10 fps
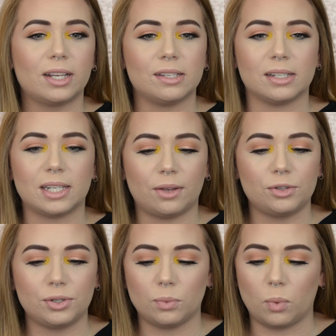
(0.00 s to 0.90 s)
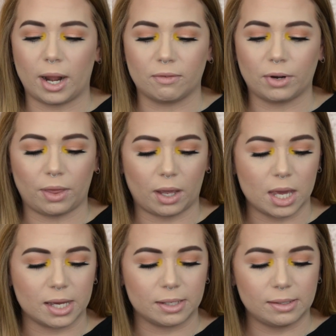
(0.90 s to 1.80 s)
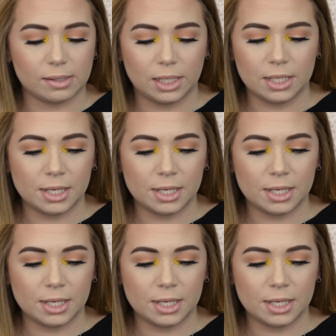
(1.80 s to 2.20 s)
because it tells you what everything is.